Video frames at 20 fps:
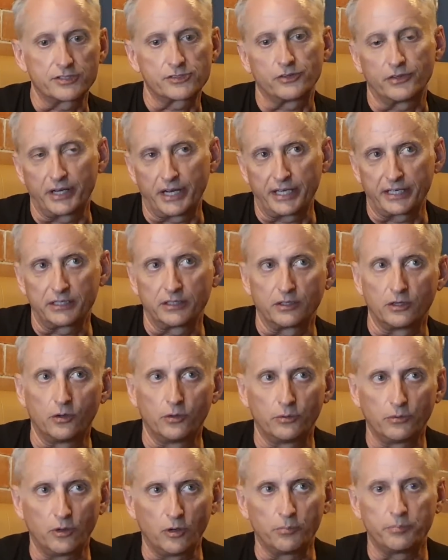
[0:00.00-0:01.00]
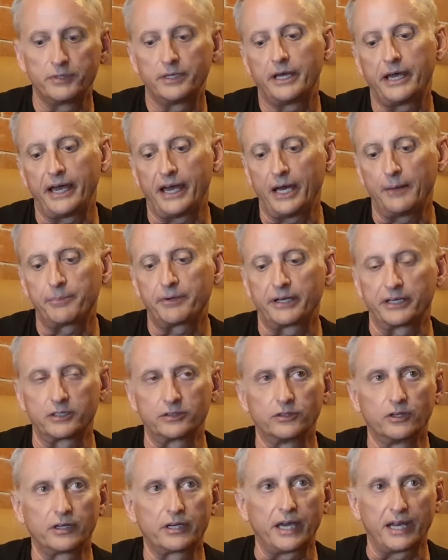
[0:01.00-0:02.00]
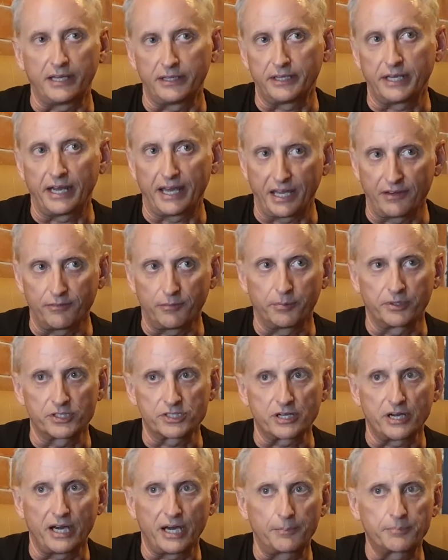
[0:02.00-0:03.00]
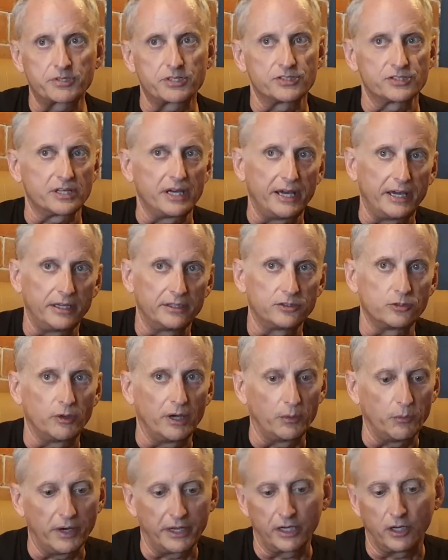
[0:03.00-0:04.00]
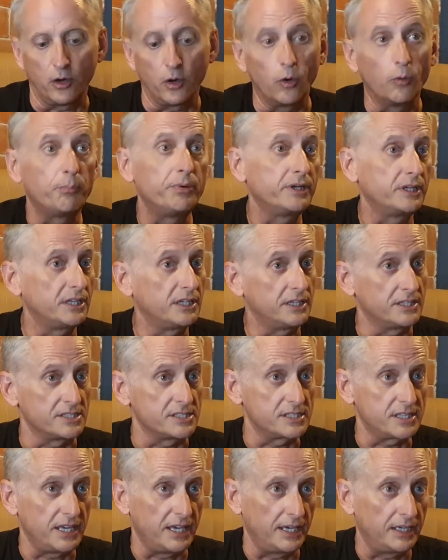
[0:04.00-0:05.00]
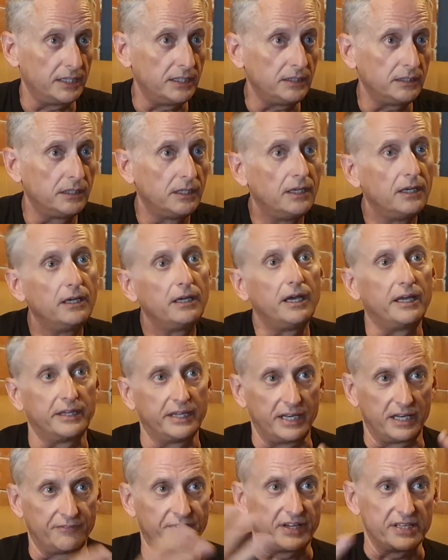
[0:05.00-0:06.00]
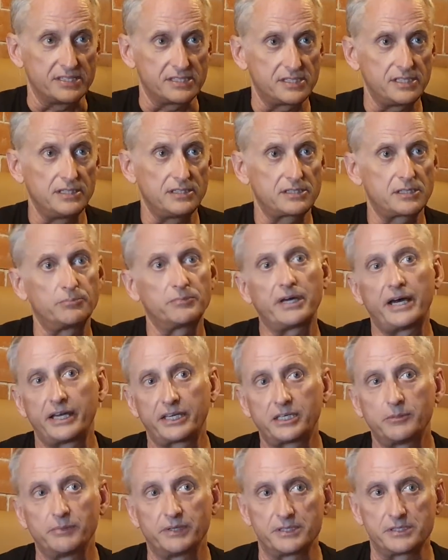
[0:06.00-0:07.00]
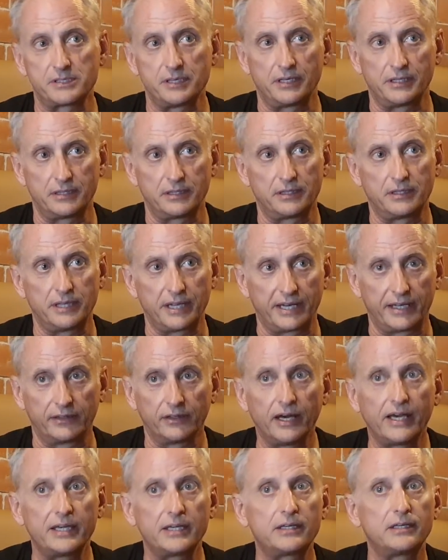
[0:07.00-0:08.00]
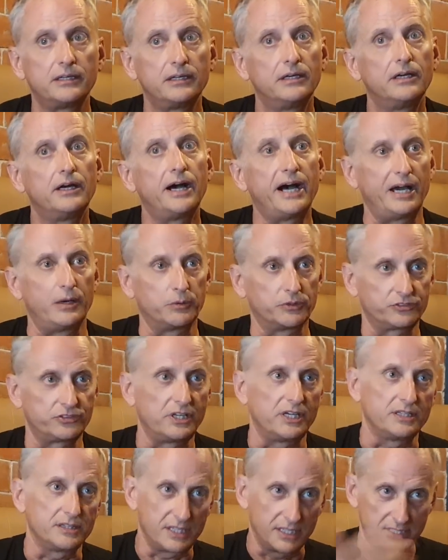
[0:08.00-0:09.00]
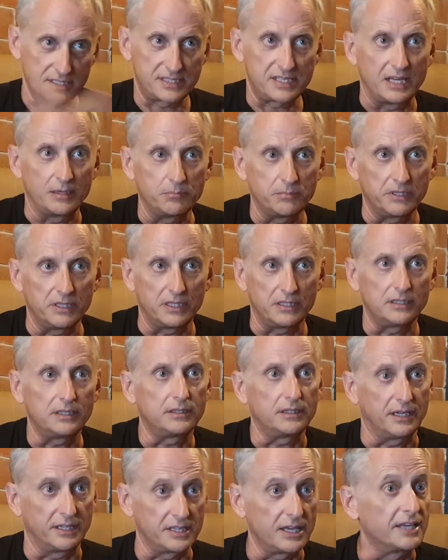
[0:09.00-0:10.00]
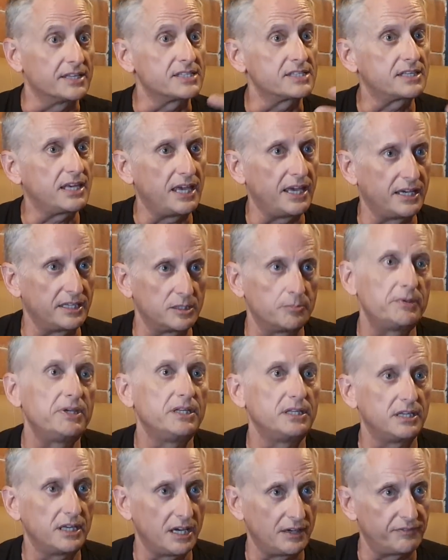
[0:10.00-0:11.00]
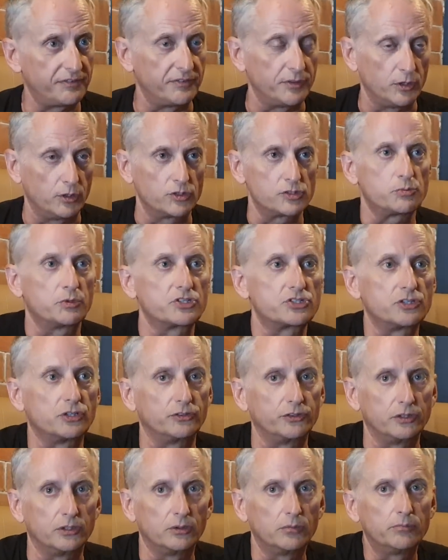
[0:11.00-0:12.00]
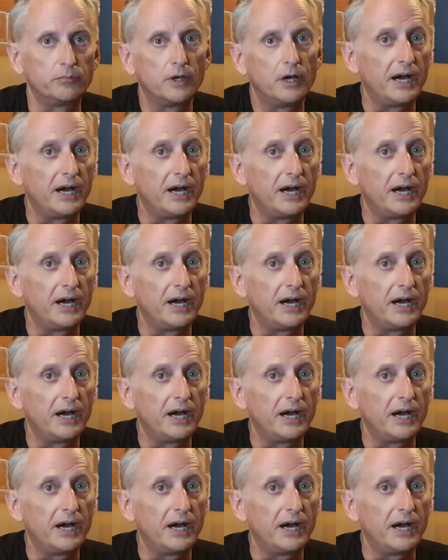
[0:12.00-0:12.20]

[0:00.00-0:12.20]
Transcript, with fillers: So then I can go open the app and I can look at it, and then I have a bunch of options. I, do I want to open it and scan it? And then if I see some documents that, that I like, I will say then send me a, a scanned PDF of those, which they'll do.